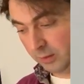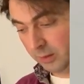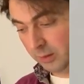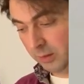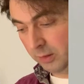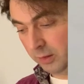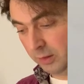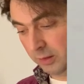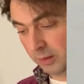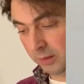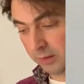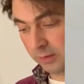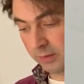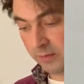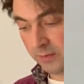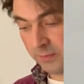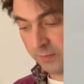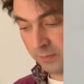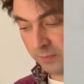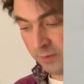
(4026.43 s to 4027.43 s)
a
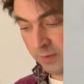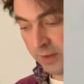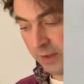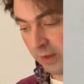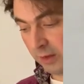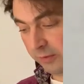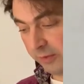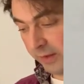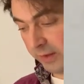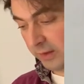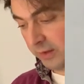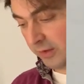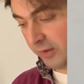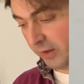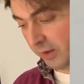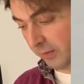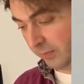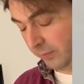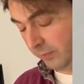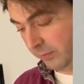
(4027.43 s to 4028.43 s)

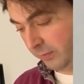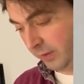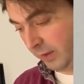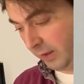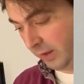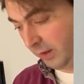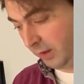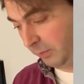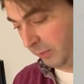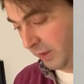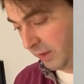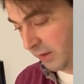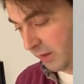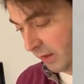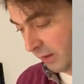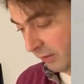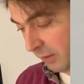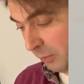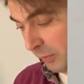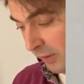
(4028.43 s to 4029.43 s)
self-energy and an
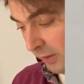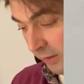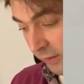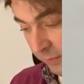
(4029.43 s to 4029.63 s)
imaginary part.